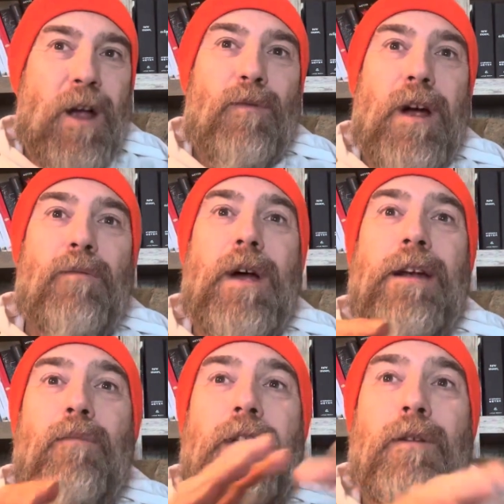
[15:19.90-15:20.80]

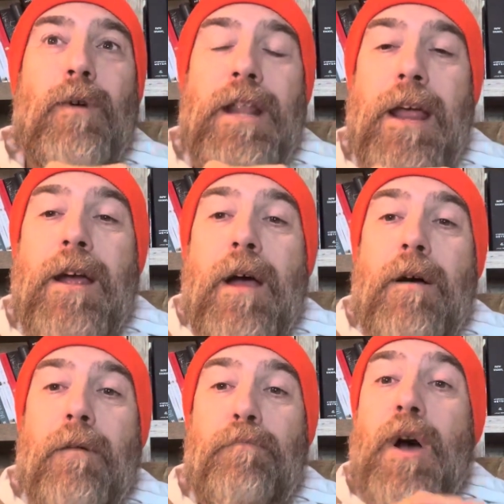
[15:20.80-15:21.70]
Right. When they
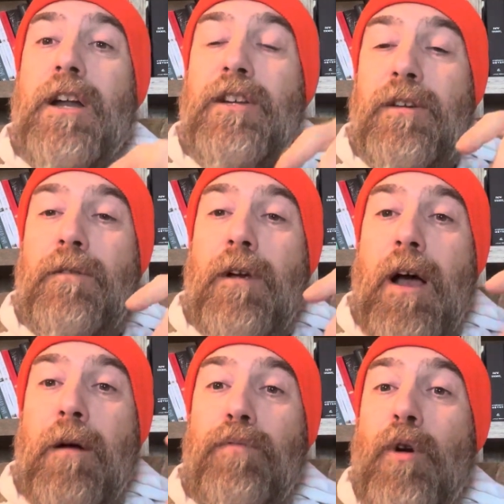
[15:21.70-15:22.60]
punish
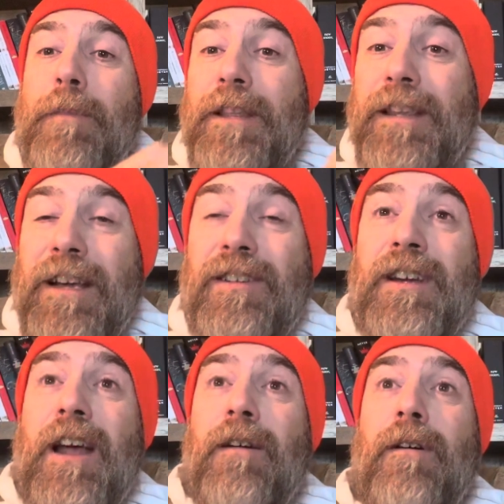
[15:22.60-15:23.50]
Prometheus
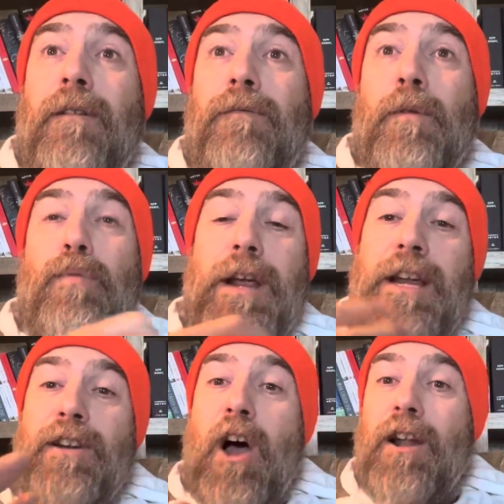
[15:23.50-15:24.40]
for
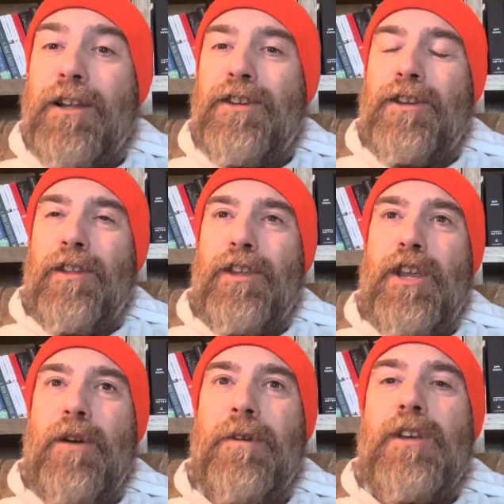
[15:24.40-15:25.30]
bringing knowledge to the
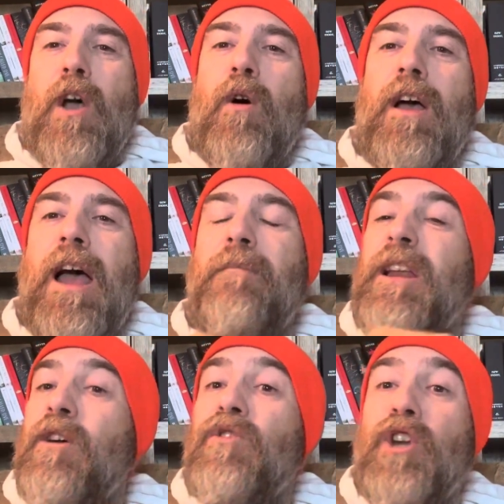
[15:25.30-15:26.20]
humans, I mean,
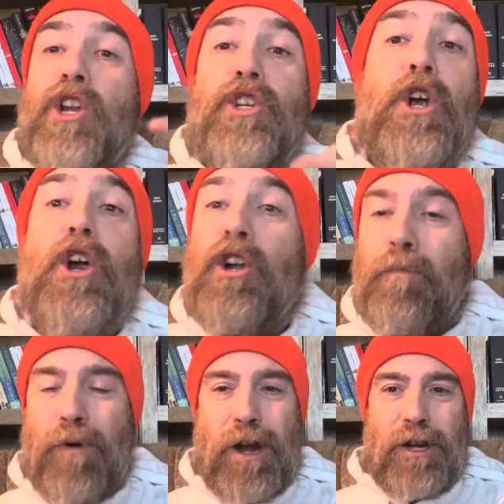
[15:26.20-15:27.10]
it was an eternal
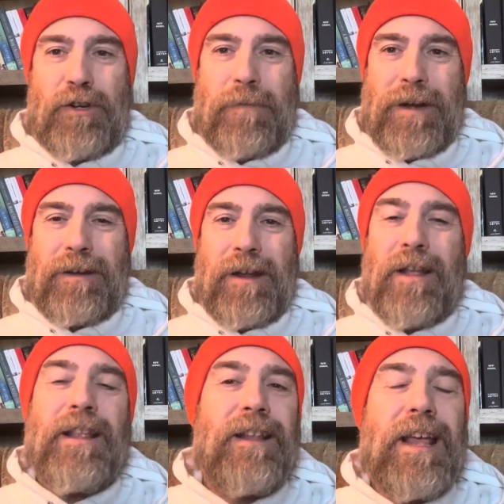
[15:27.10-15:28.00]
punishment.
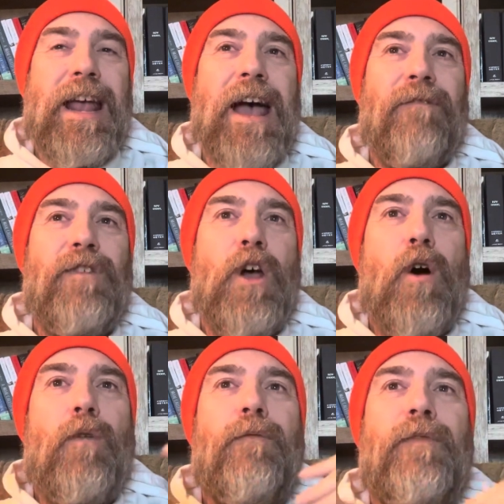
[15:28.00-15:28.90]
They have
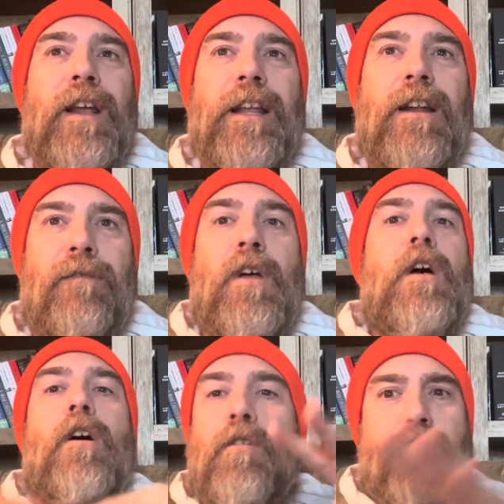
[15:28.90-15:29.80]
no feeling of,
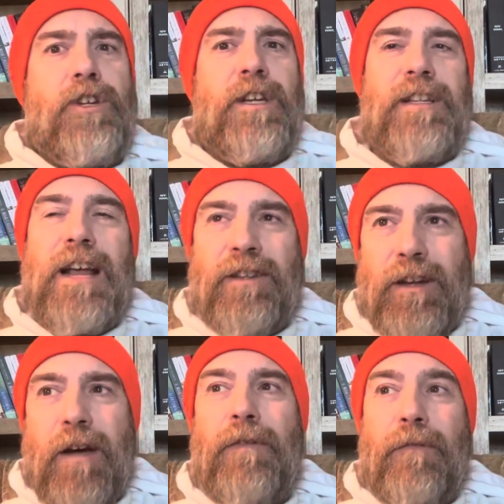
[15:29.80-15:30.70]
oh, geez, that's
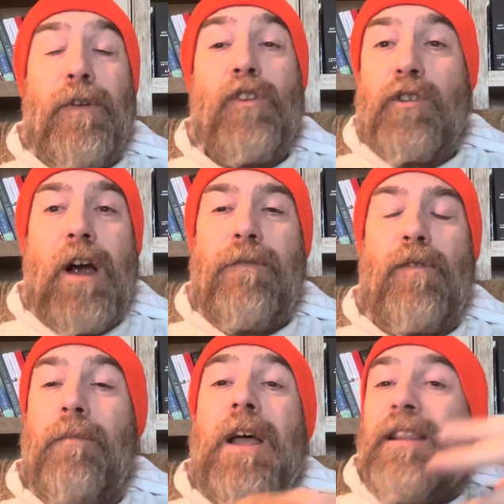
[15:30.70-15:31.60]
enough. I feel sorry
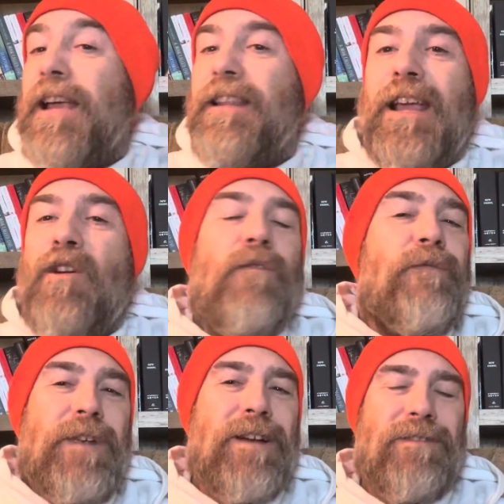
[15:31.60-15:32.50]
for him. They don't
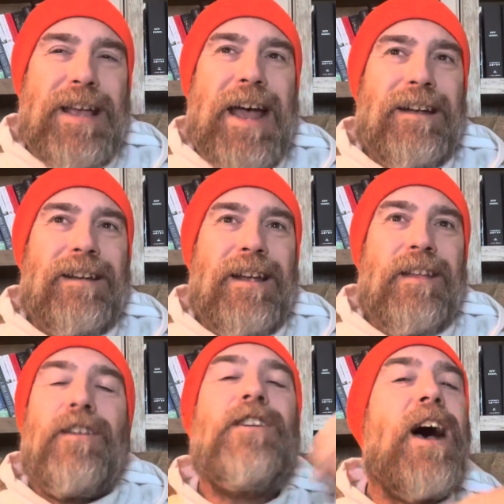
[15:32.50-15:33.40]
feel that.
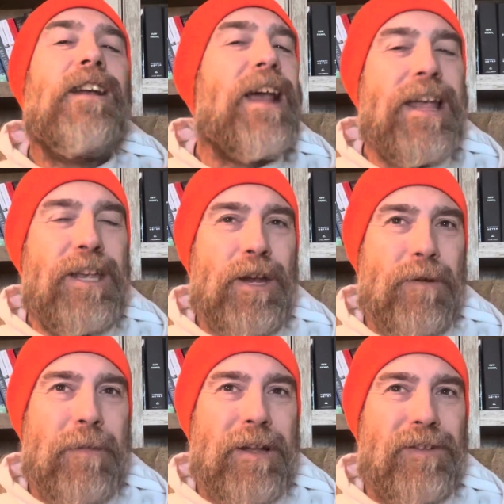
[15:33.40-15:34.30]
They're not like
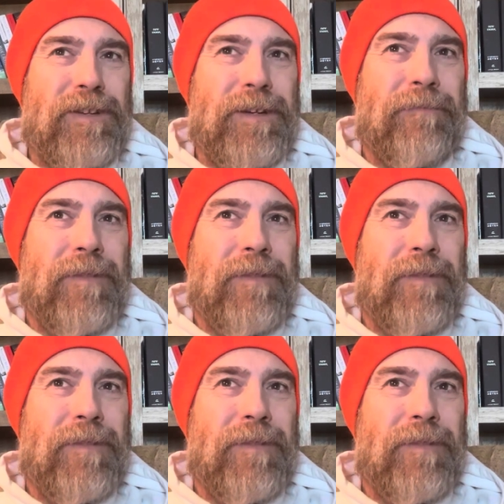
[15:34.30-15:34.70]
humans.